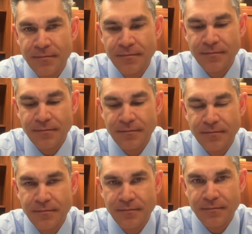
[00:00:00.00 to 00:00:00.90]

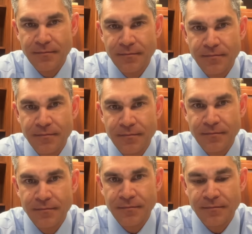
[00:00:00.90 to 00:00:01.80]

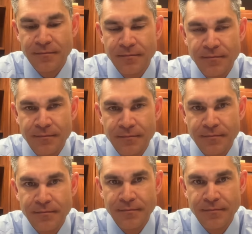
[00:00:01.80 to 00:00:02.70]

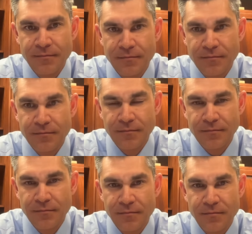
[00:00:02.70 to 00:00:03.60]

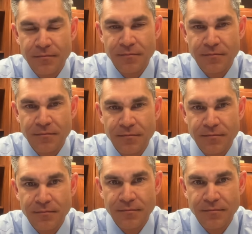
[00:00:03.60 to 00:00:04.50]

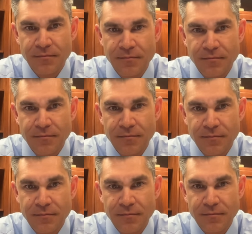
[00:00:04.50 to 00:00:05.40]

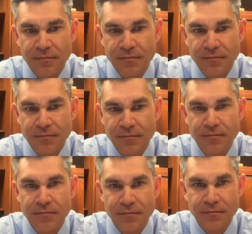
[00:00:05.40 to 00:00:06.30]

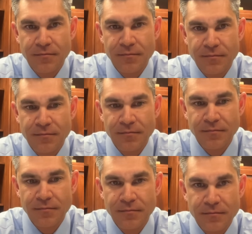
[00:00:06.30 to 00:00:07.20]

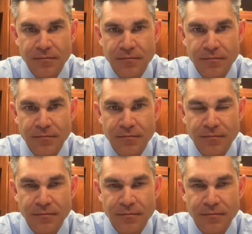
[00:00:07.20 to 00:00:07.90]
The person shown says nothing.